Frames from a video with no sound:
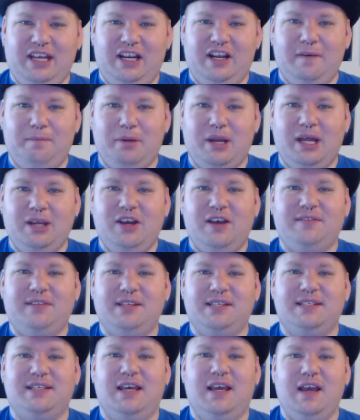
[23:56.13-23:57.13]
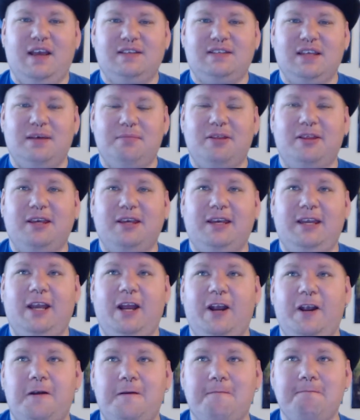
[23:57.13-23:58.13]
gear, but I do have to say, some of the
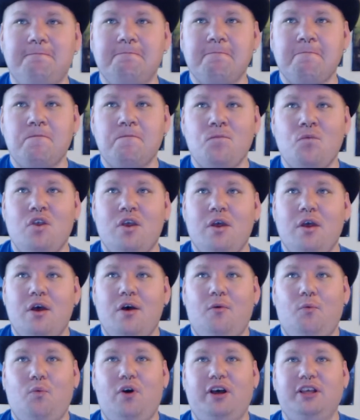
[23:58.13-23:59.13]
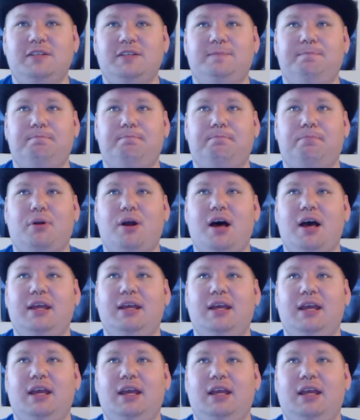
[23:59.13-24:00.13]
gear was
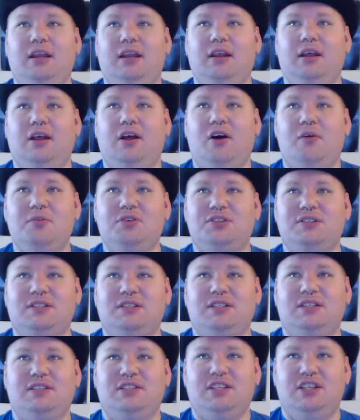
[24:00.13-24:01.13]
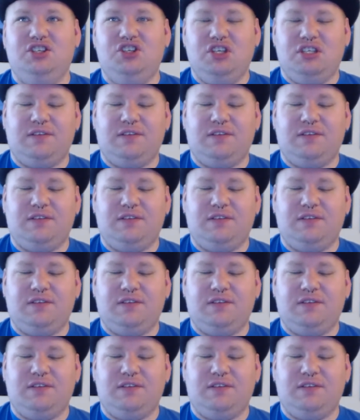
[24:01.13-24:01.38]
brought in almost to